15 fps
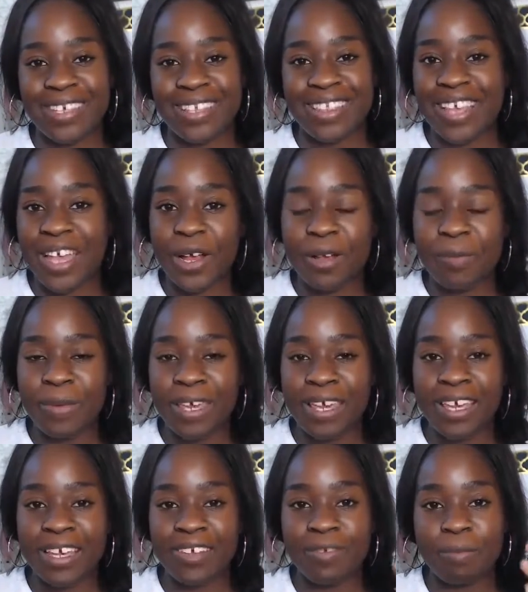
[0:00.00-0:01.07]

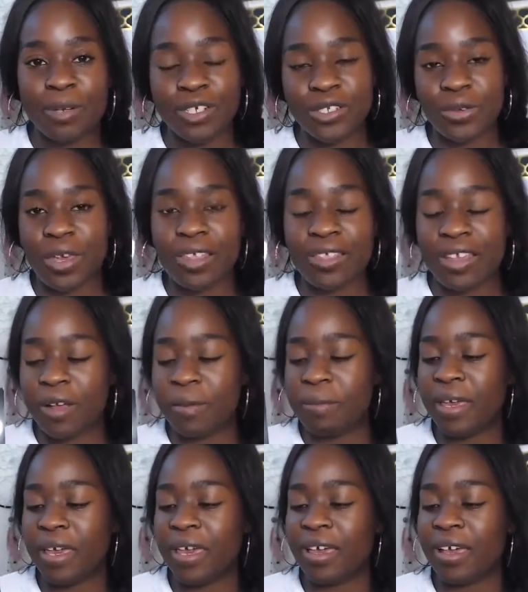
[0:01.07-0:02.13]
therapy, pursuing a
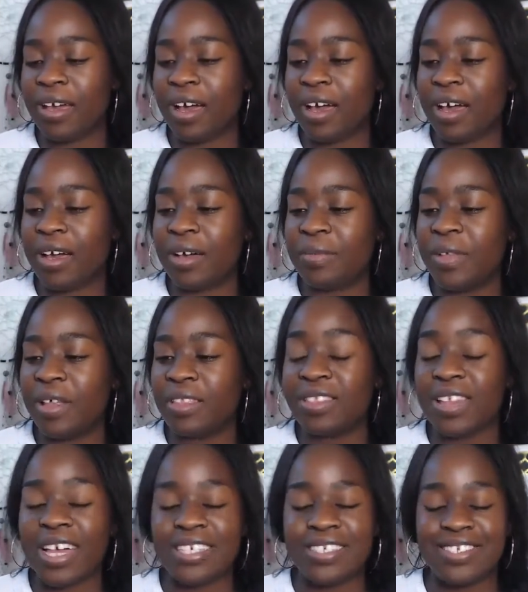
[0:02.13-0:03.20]
therapy
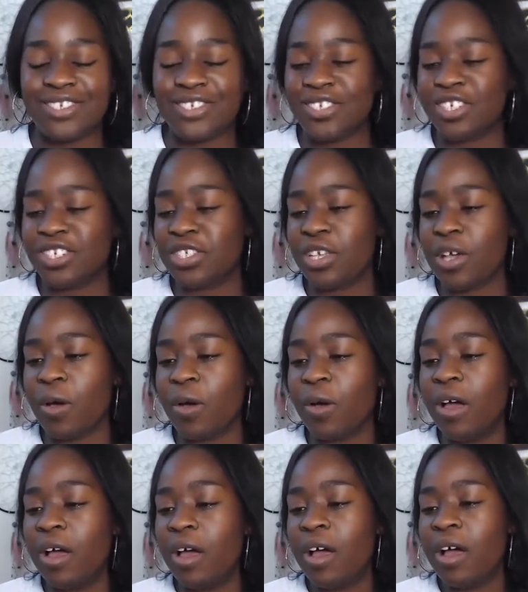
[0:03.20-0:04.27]
licensure. So
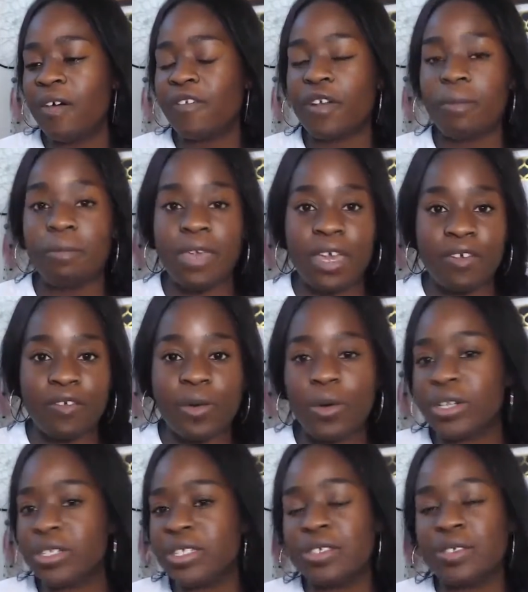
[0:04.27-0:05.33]
for me, of
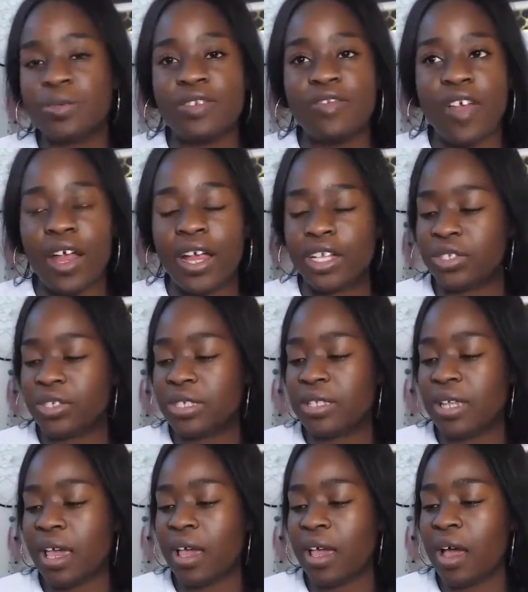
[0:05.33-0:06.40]
course, this was very
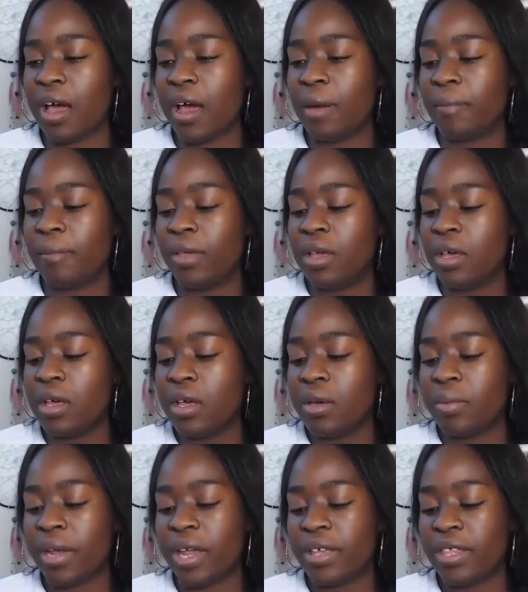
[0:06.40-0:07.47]
interesting.
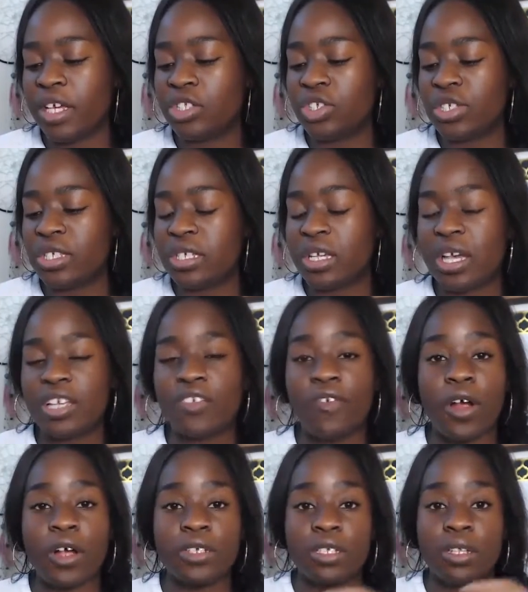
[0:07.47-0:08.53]
But I think just as
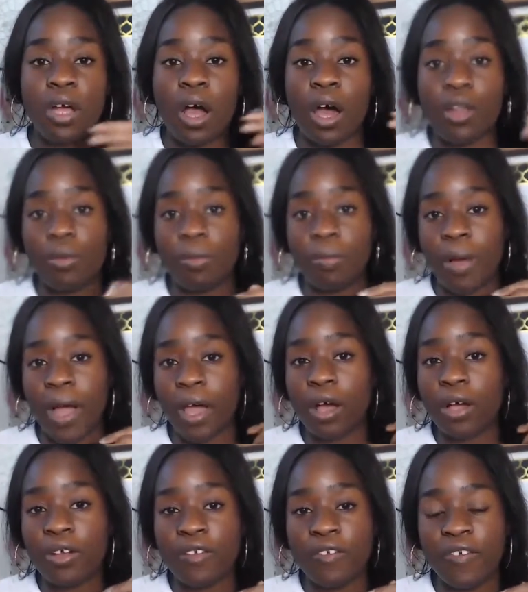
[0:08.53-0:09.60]
far as an
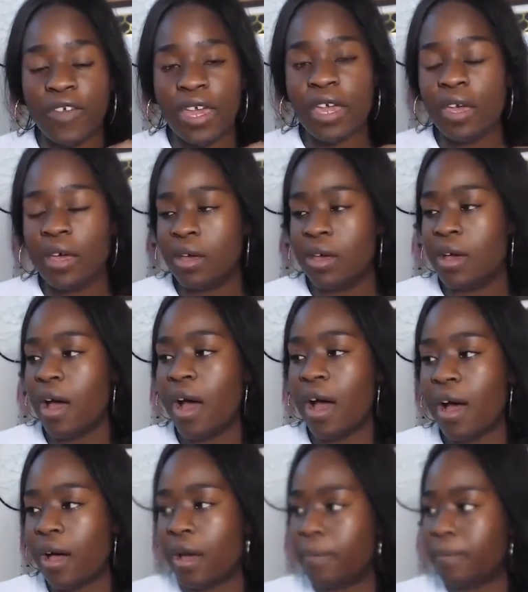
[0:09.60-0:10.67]
autobiography,
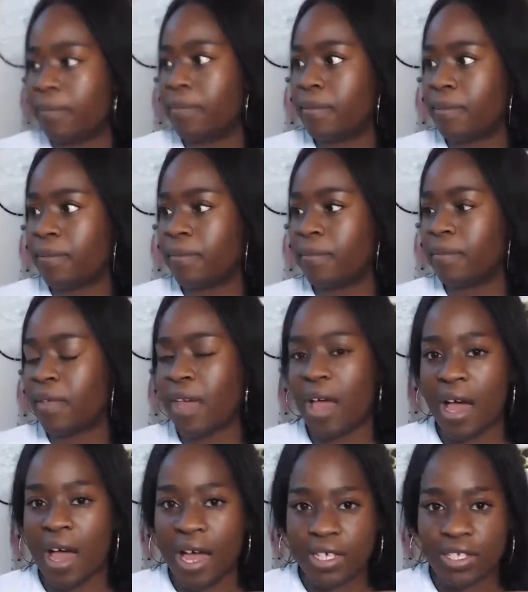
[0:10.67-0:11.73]

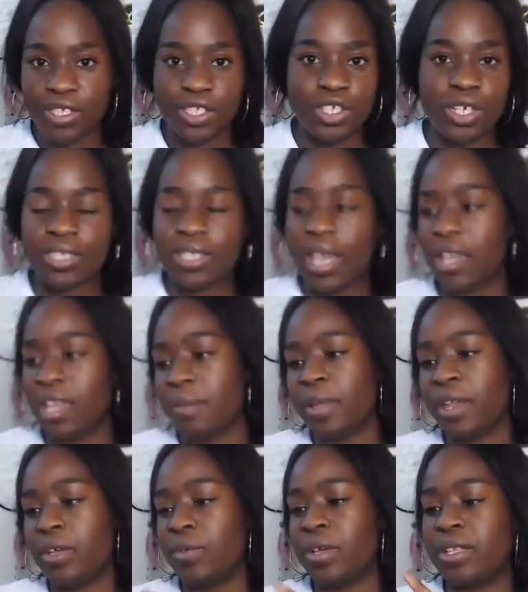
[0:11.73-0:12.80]
I suggest that
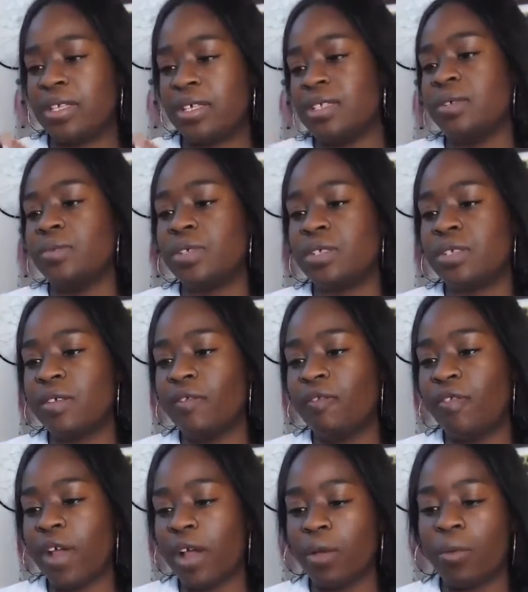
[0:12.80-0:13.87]
anybody read this. It was
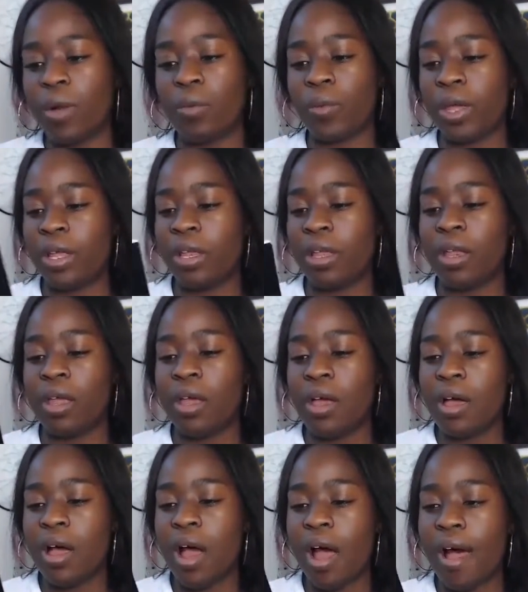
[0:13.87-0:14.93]
very well written.
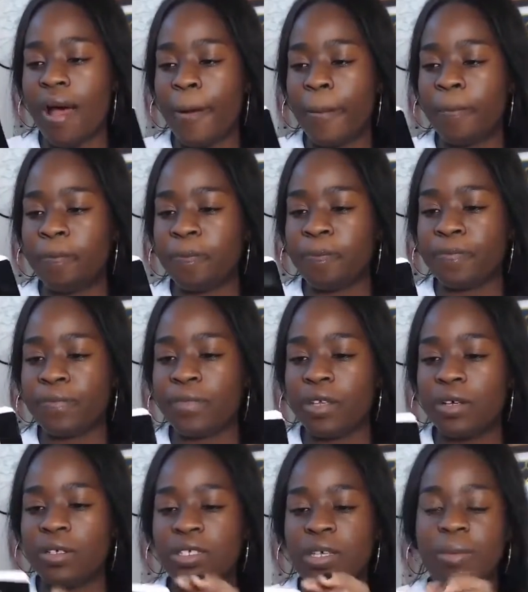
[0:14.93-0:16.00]

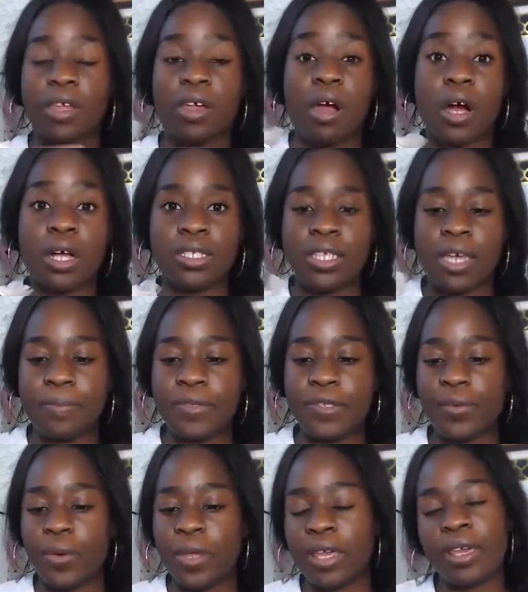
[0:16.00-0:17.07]
Some of the concepts
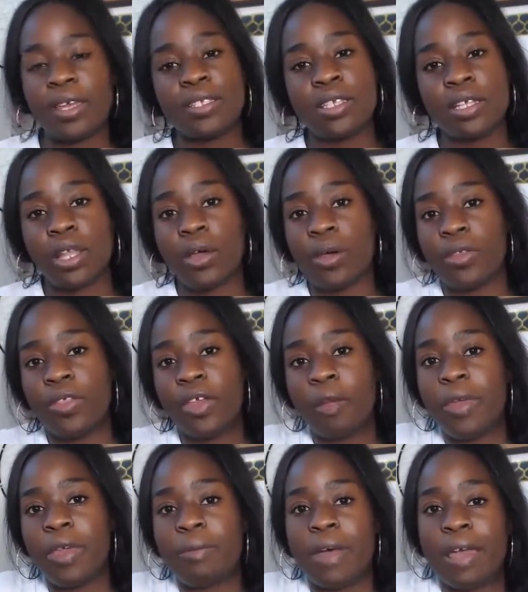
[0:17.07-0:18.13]
when it gets to
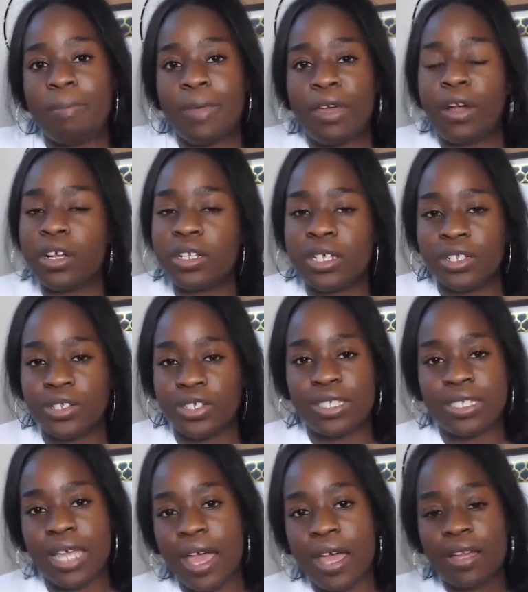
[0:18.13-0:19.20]
logotherapy might be hard to
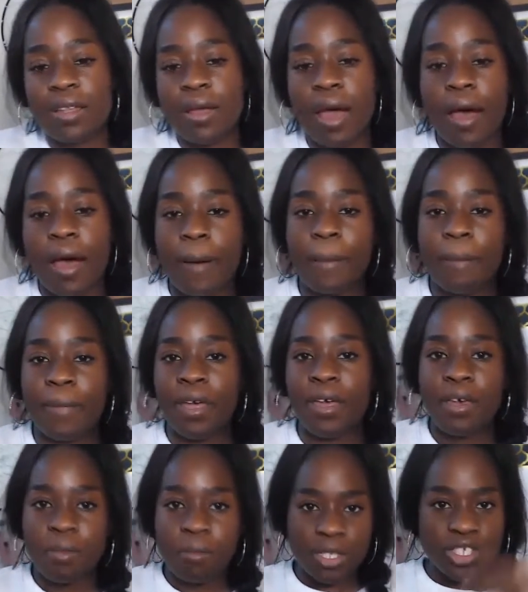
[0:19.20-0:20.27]
understand,
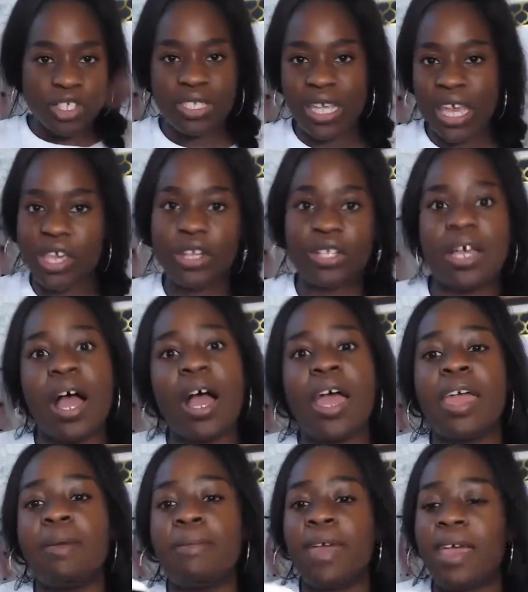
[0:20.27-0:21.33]
but just take your
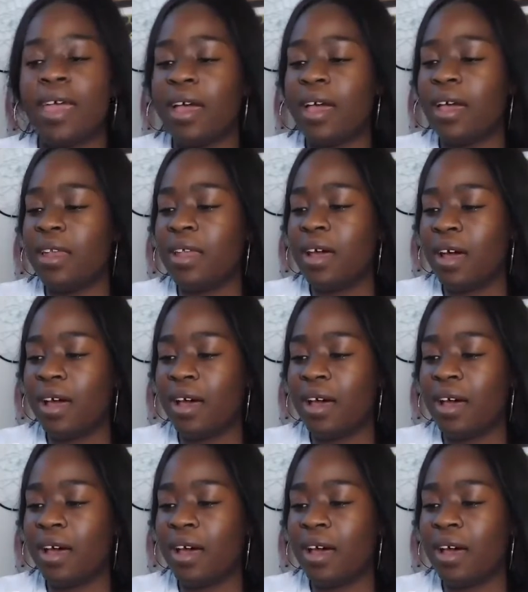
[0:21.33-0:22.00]
time and